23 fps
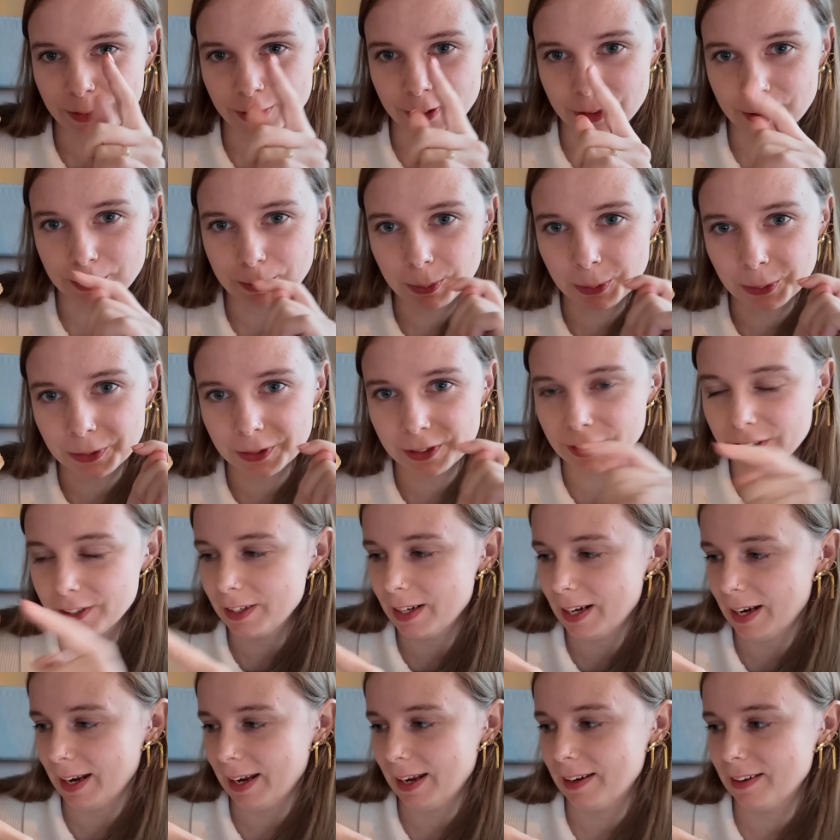for the
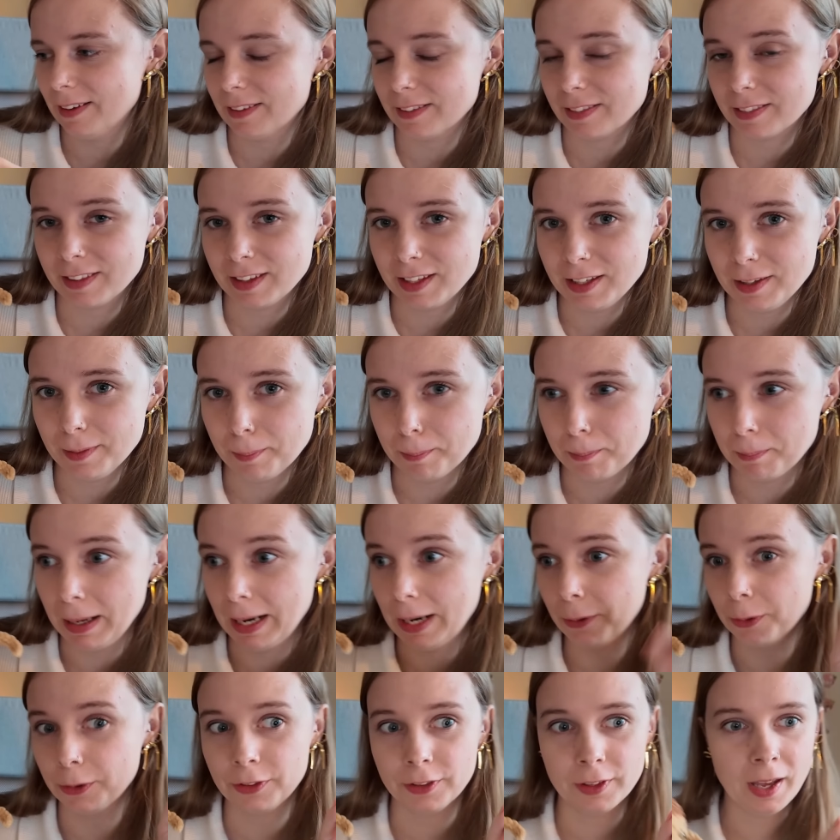border and the
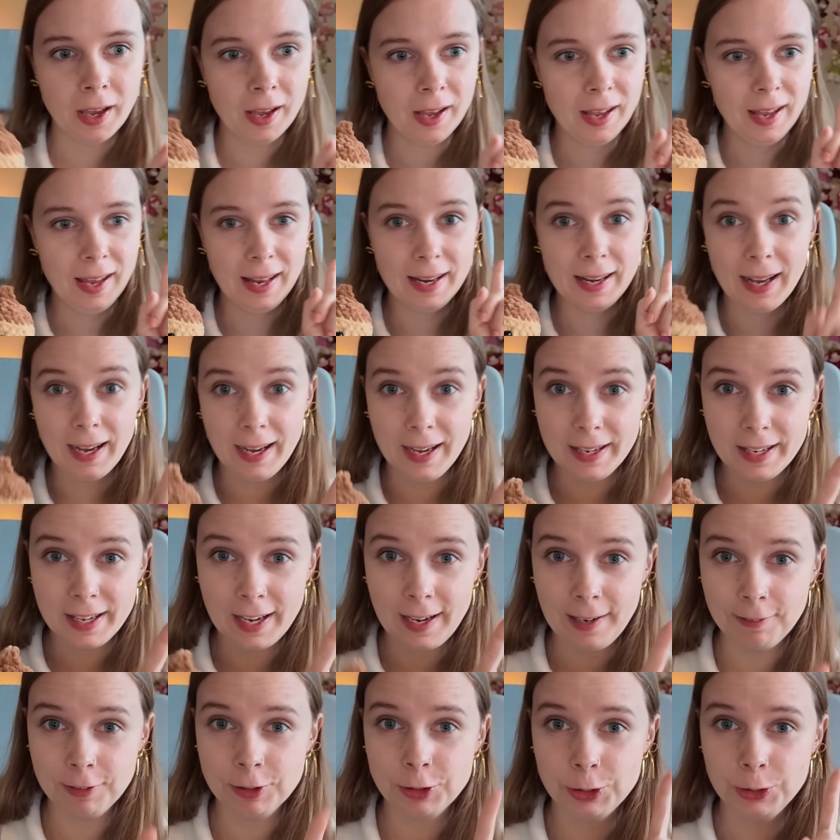mouth. And I
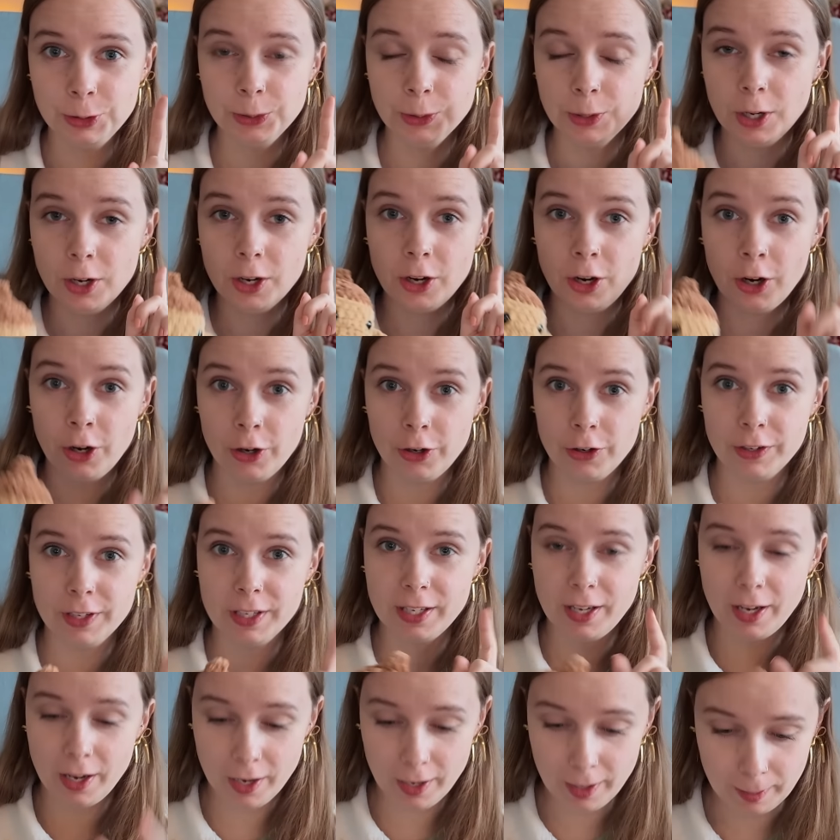have to
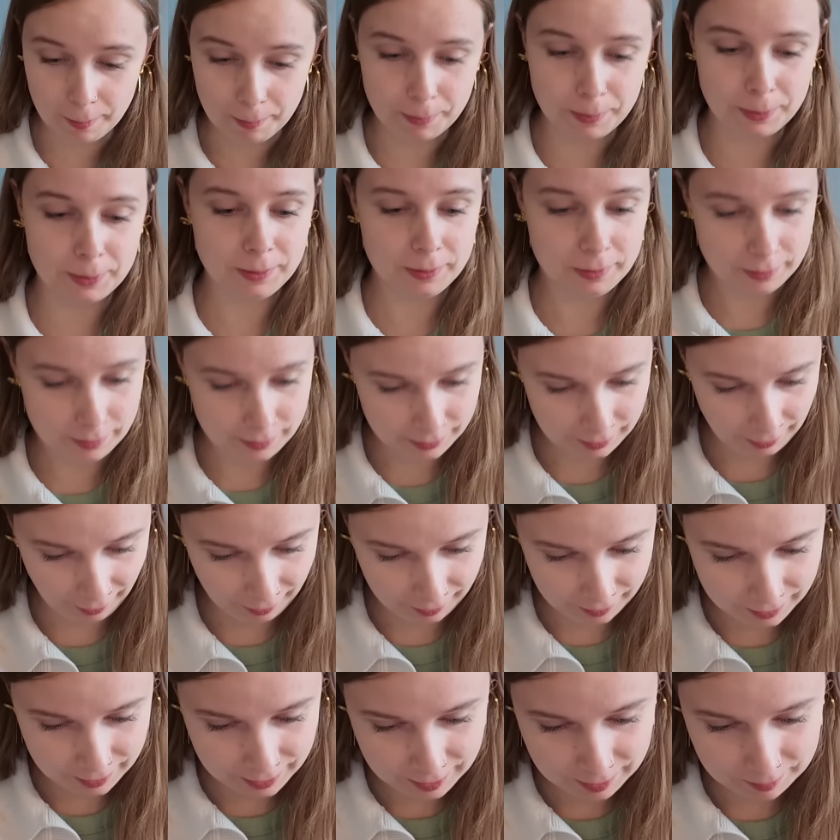hurry up
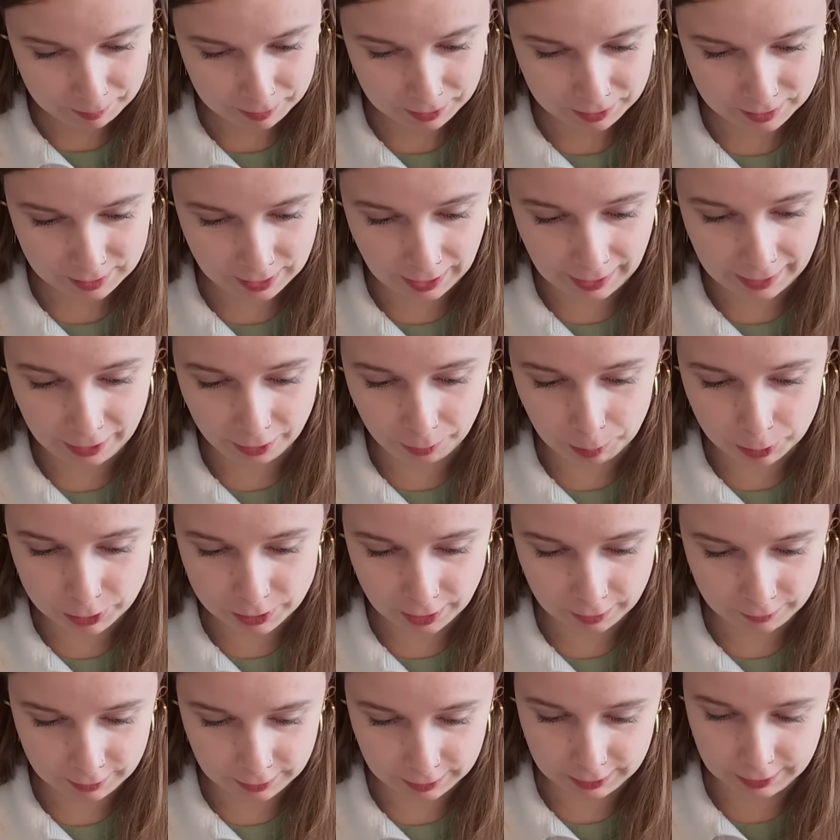because I almost
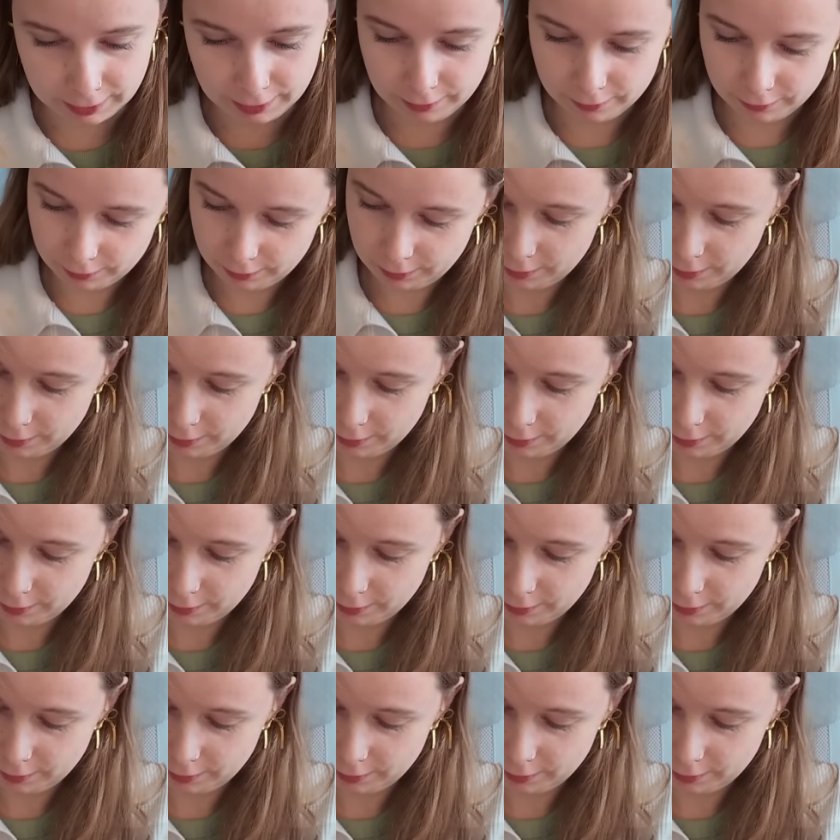have to leave.